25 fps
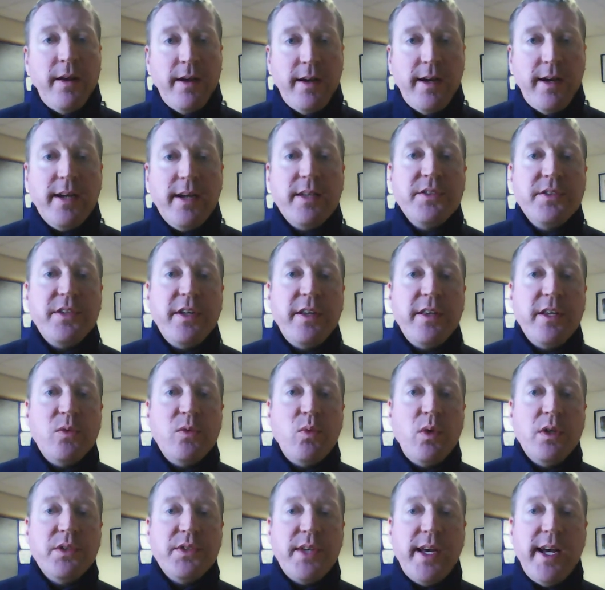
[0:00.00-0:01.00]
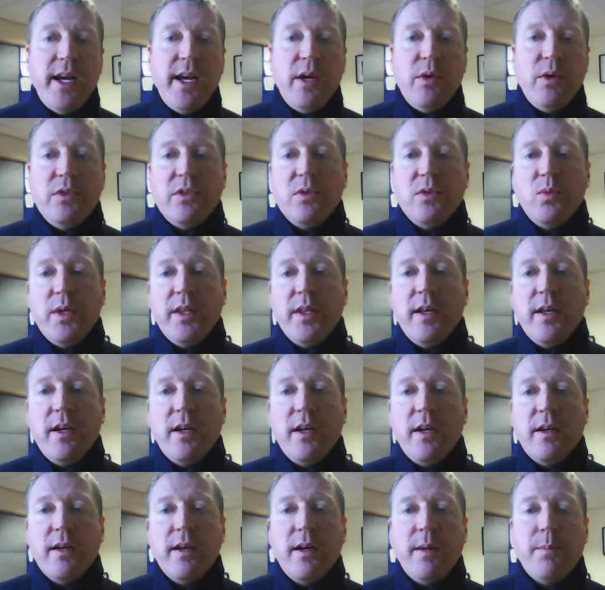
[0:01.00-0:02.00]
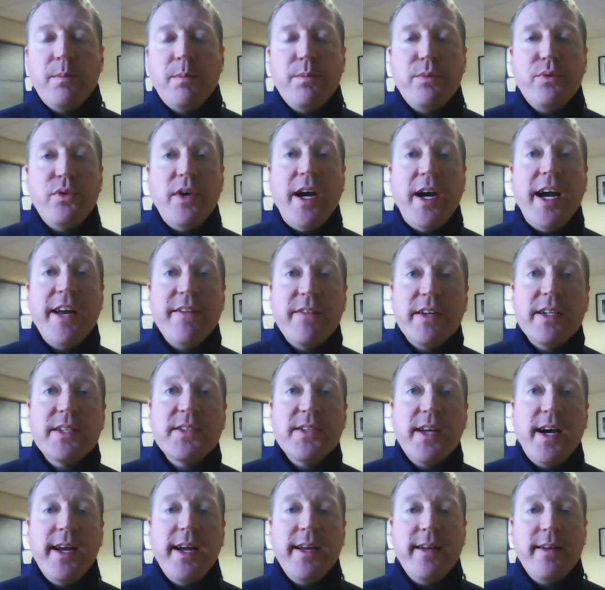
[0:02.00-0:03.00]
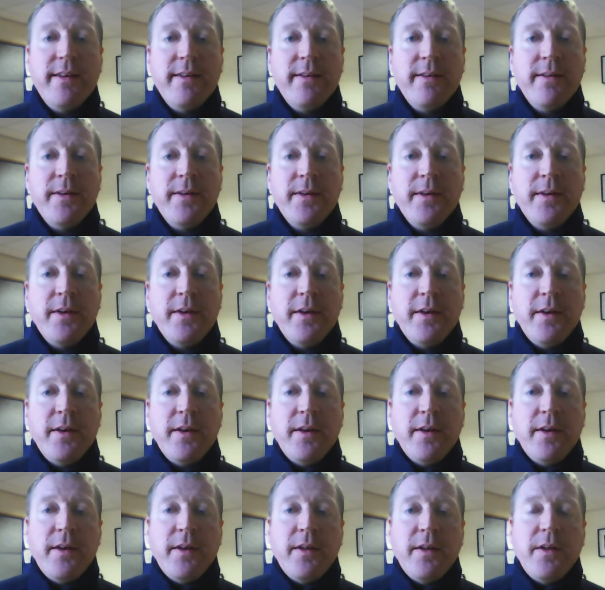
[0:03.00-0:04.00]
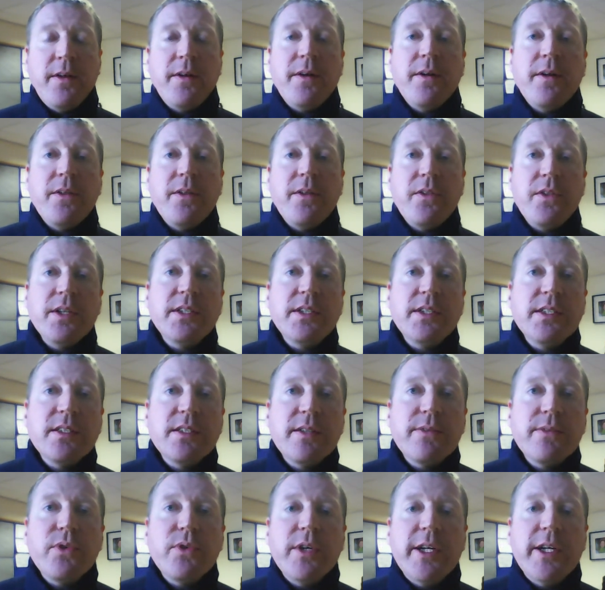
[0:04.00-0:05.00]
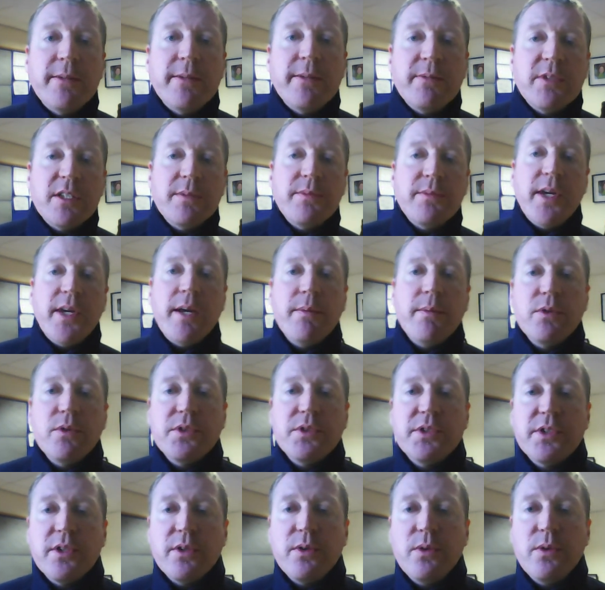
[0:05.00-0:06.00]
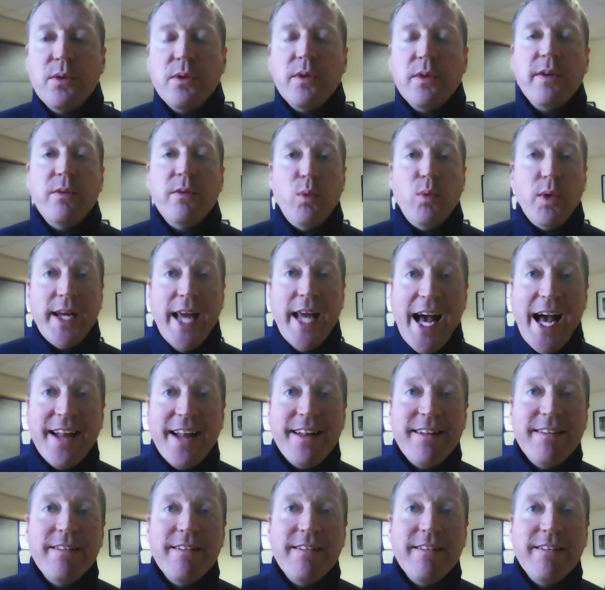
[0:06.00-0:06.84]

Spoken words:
I can see this one's a house with a private sign. This is the freedom to be able to, if we can,